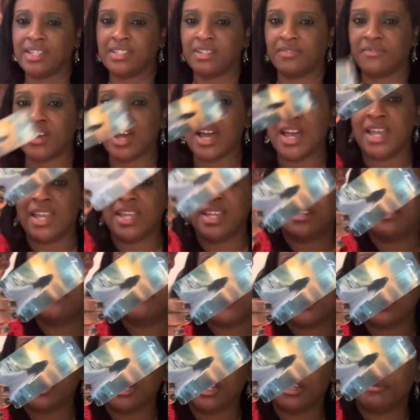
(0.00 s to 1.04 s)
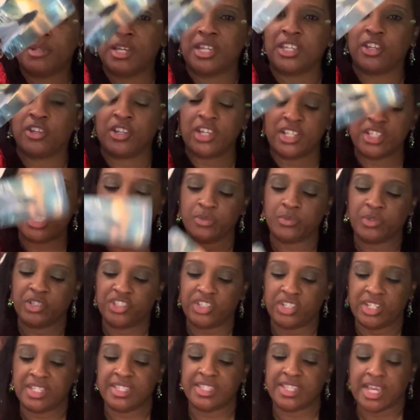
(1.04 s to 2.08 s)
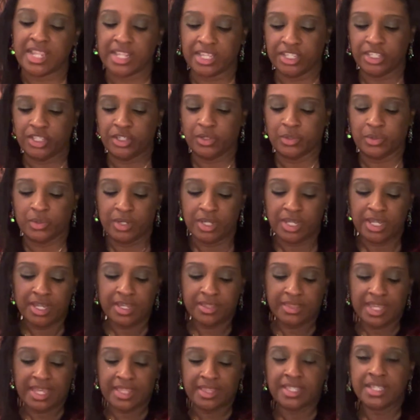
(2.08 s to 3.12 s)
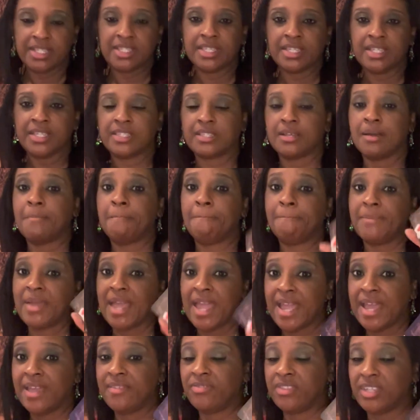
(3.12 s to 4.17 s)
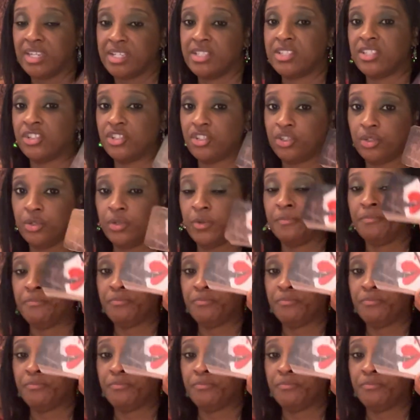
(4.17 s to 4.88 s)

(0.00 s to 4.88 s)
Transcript: Divine feminine, like your intuition is telling you that this is a bad thing to do.